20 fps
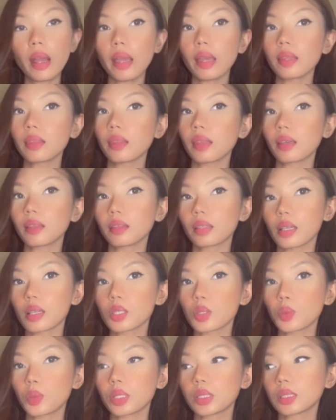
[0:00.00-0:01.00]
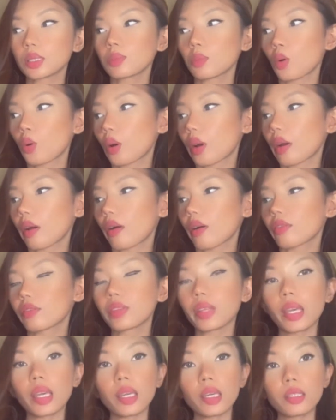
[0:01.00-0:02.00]
I think this one's more of
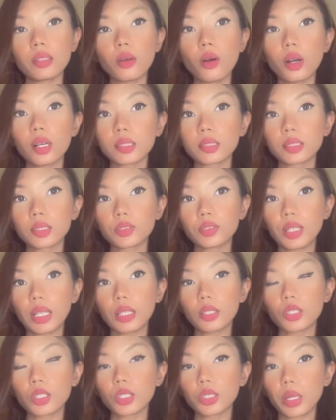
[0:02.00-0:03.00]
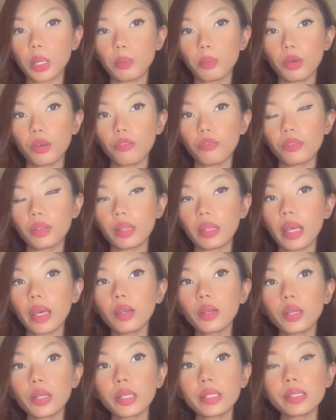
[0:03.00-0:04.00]
like an ostrich type of
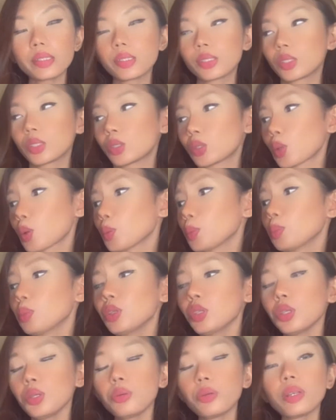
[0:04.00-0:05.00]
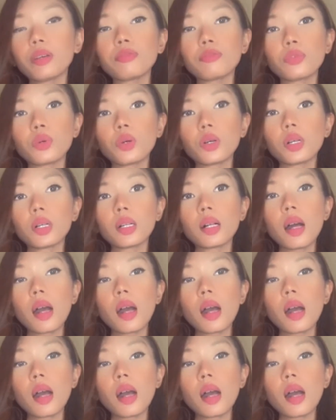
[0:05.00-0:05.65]
leather. It's so beautiful.